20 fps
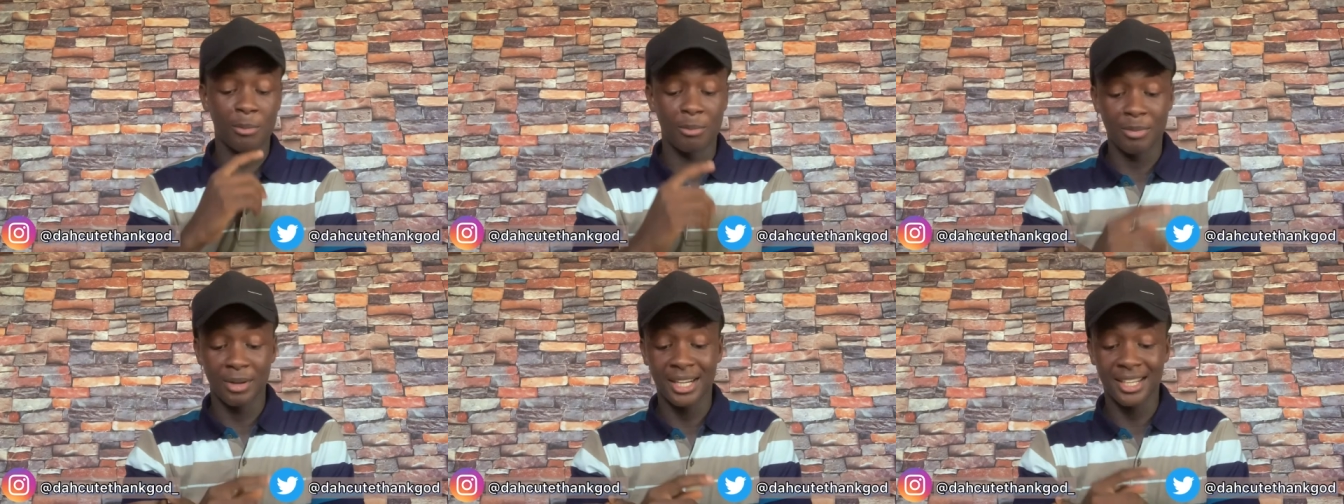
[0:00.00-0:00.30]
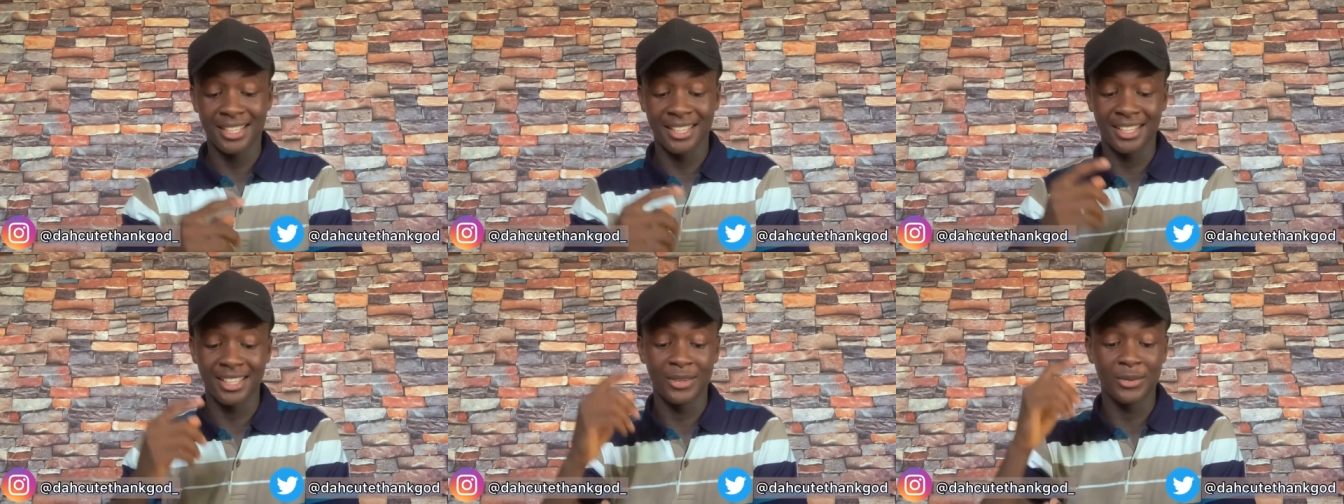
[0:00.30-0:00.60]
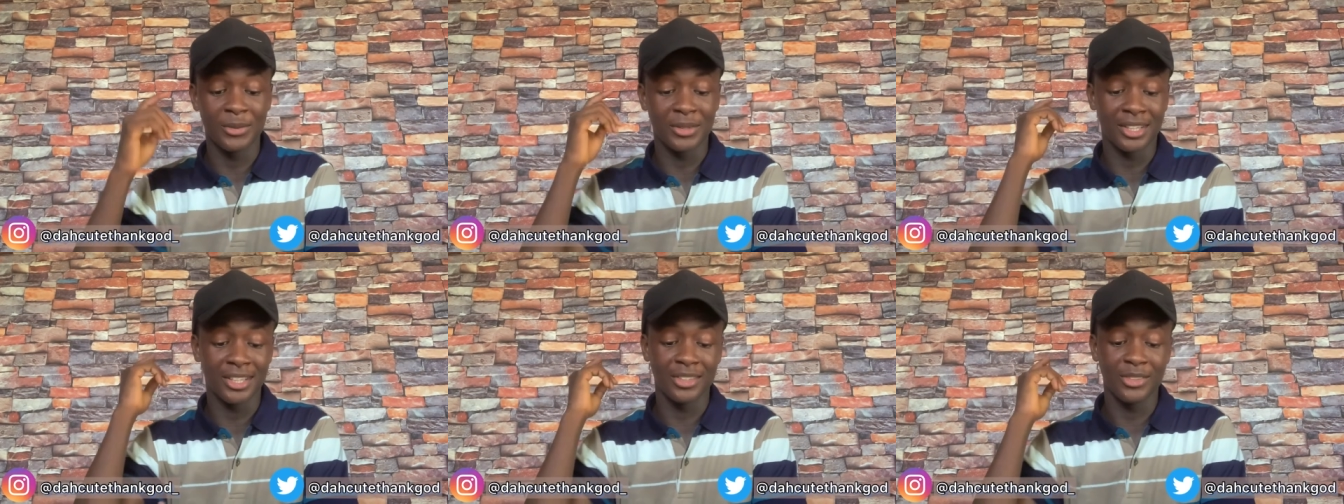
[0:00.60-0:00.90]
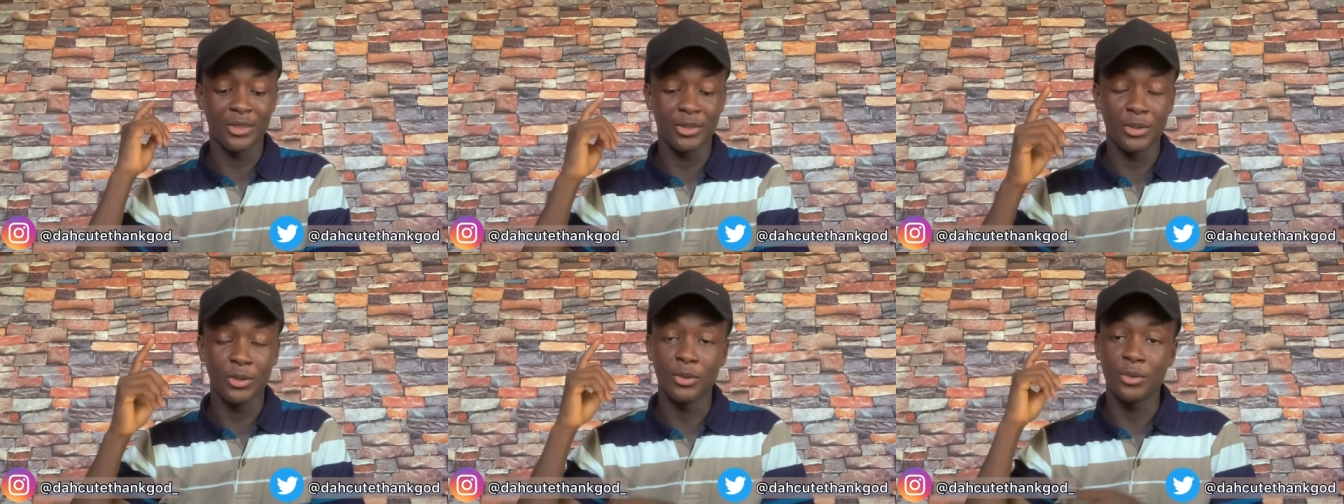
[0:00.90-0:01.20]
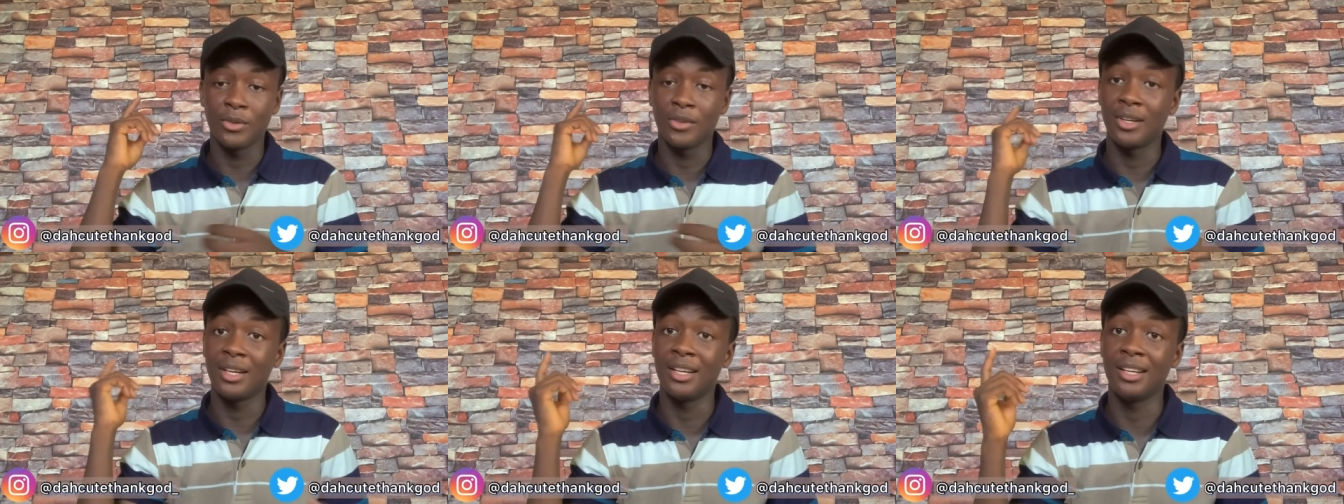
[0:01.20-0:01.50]
back again with a new
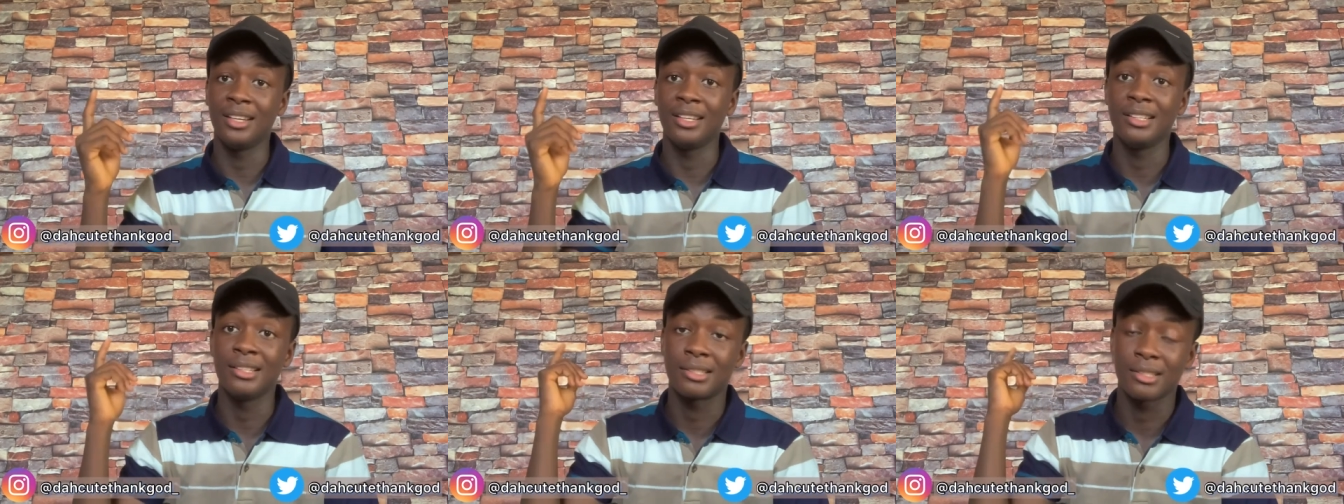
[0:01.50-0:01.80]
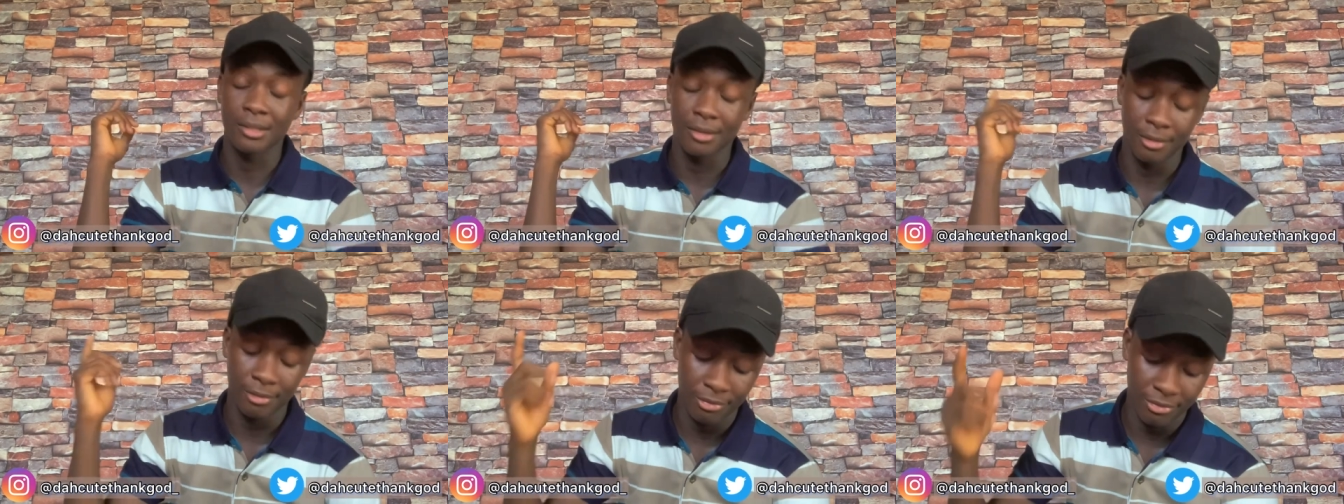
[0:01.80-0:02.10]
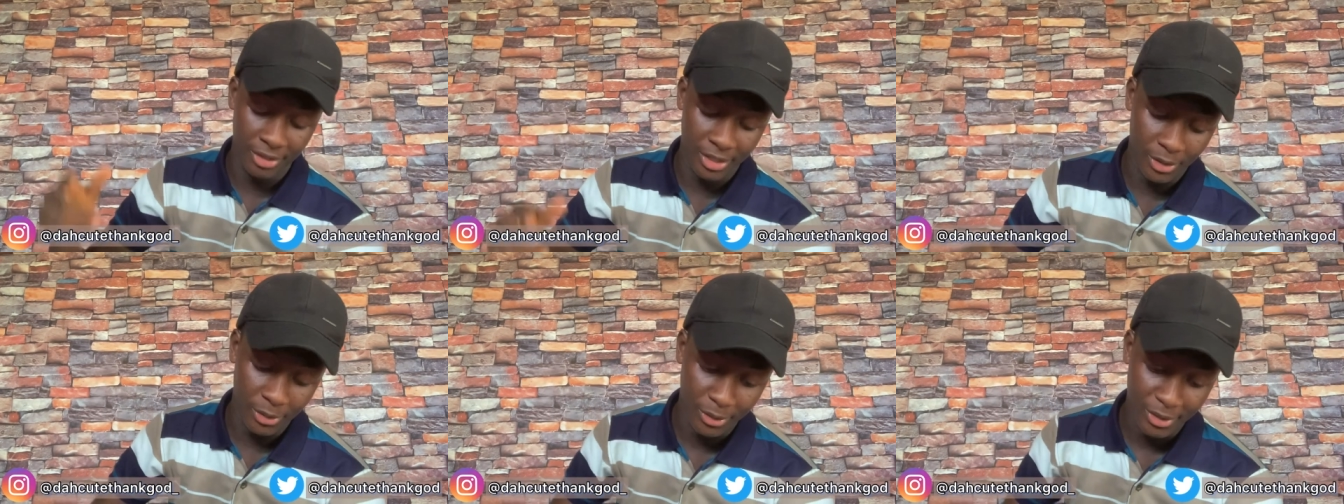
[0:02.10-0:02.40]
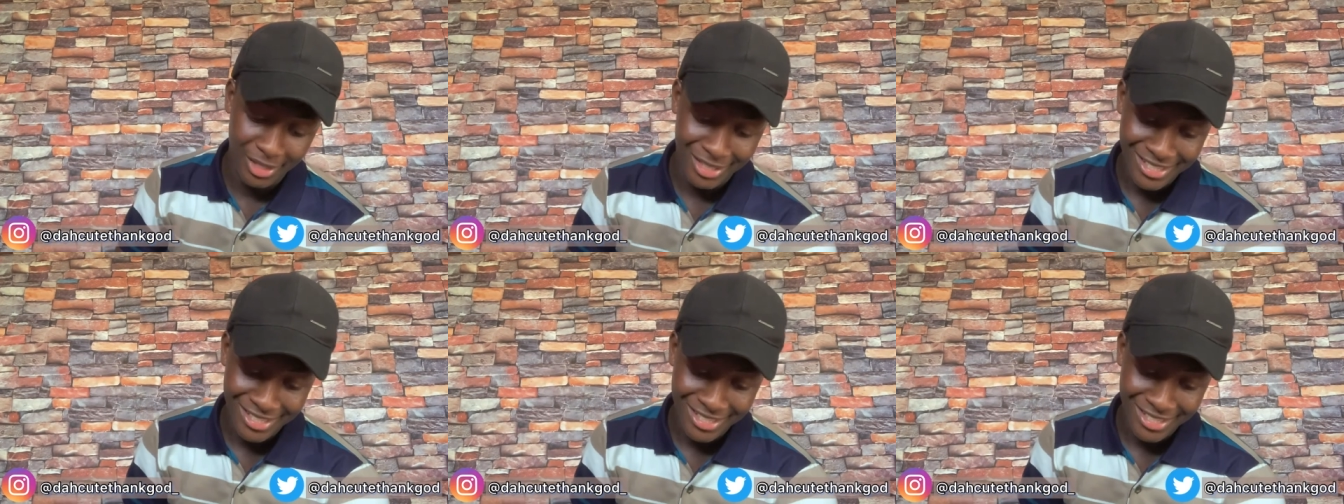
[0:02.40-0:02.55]
elite video.